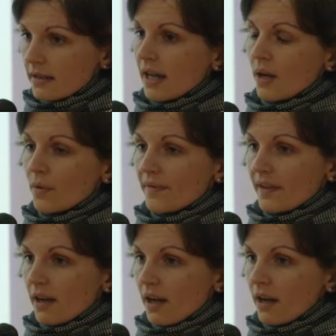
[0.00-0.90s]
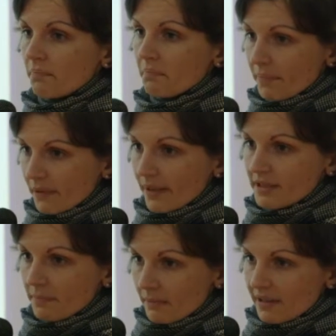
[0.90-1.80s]
now they are
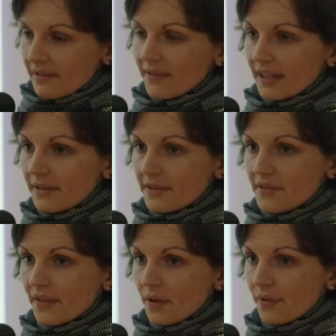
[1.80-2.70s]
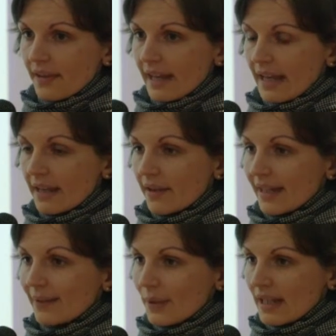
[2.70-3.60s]
quite public figures, so they
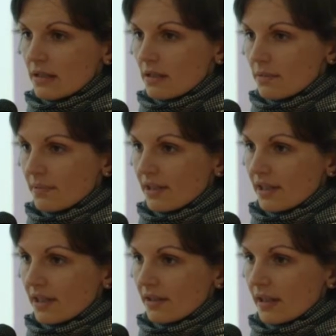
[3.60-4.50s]
agreed to be